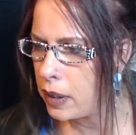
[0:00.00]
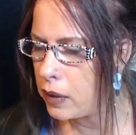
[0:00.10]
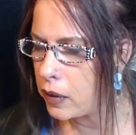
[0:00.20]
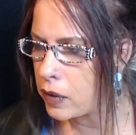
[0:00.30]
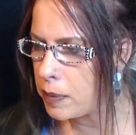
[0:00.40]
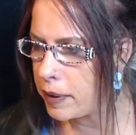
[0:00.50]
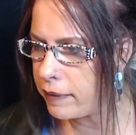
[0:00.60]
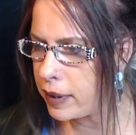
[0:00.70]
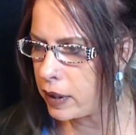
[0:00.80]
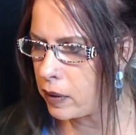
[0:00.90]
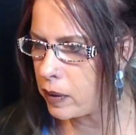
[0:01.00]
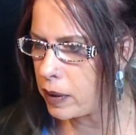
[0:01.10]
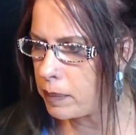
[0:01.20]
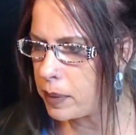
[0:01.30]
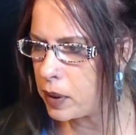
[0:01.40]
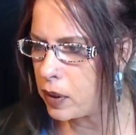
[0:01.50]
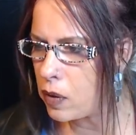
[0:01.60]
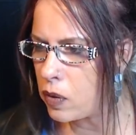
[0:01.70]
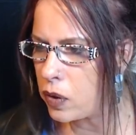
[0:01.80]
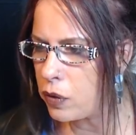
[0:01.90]
Erica's made a video on the bullet
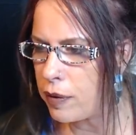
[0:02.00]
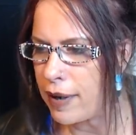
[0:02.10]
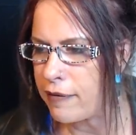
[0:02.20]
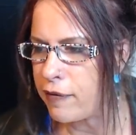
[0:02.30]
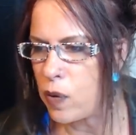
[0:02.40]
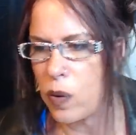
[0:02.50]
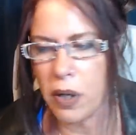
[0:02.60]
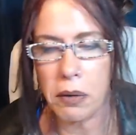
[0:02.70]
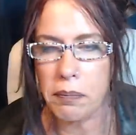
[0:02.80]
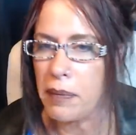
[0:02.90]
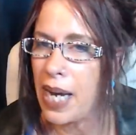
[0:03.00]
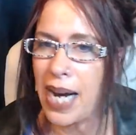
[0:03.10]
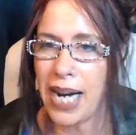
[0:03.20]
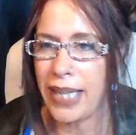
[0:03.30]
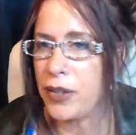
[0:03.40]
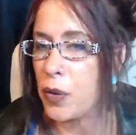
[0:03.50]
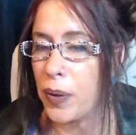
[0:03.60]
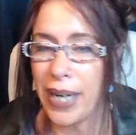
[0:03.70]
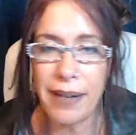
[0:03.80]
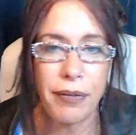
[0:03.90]
hole in the Rav 4. I
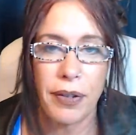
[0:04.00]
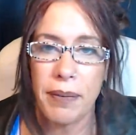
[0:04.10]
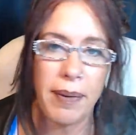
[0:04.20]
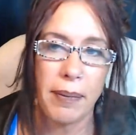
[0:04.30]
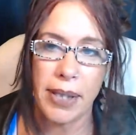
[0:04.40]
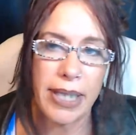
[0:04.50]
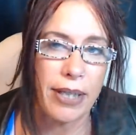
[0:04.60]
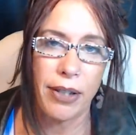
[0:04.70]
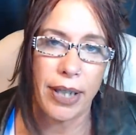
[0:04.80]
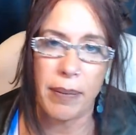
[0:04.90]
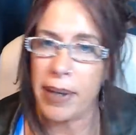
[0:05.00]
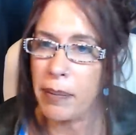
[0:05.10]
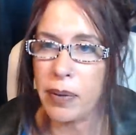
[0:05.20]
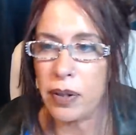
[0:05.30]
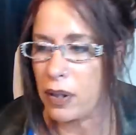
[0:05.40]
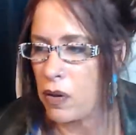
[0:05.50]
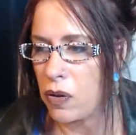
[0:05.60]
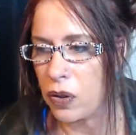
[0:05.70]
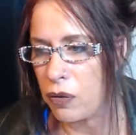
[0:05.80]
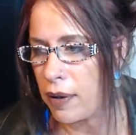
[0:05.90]
don't ever remember hearing about a bullet
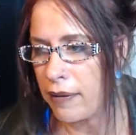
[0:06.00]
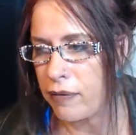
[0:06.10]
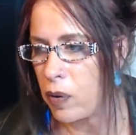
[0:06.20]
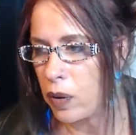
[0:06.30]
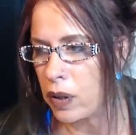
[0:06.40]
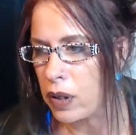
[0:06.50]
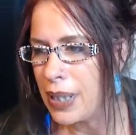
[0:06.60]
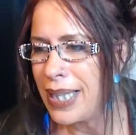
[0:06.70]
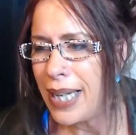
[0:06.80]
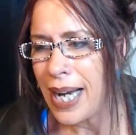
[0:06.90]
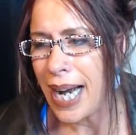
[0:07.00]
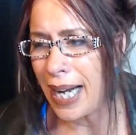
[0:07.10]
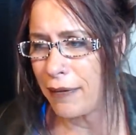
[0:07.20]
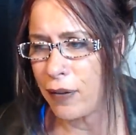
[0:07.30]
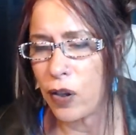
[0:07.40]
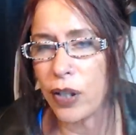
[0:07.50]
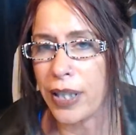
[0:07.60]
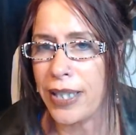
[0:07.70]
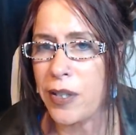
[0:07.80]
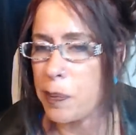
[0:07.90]
hole in the RAV4. I've heard
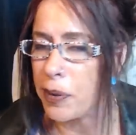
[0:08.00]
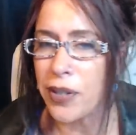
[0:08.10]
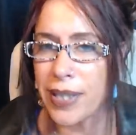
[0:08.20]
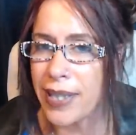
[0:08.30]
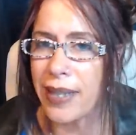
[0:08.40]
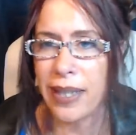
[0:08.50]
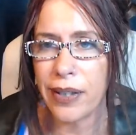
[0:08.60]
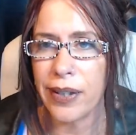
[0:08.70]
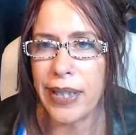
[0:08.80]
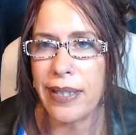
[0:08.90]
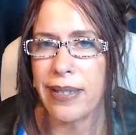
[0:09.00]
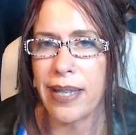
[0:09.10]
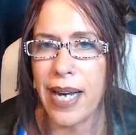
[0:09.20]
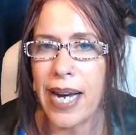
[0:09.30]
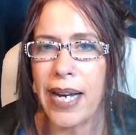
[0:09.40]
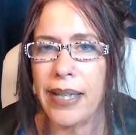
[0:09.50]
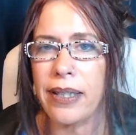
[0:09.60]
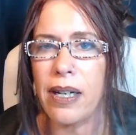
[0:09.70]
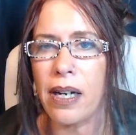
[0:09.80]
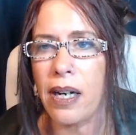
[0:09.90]
conspiracy theories that,
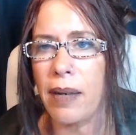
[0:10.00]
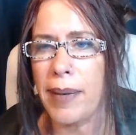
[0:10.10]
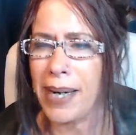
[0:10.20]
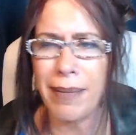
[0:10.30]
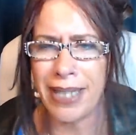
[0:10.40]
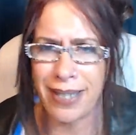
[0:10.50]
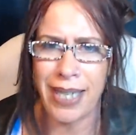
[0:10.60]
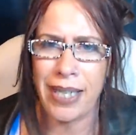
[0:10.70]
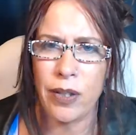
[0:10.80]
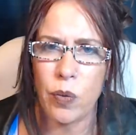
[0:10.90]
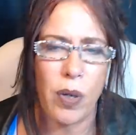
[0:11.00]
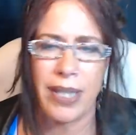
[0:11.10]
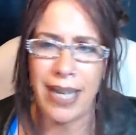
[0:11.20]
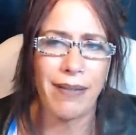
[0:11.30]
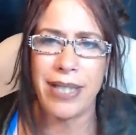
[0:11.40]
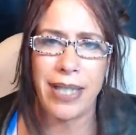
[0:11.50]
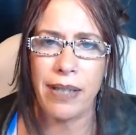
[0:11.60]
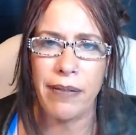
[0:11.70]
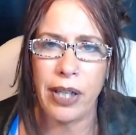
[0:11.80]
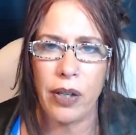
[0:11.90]
um, and I'm not saying his was, I haven't seen
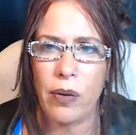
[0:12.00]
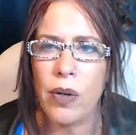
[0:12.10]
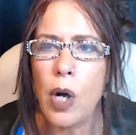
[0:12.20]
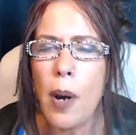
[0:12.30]
a video,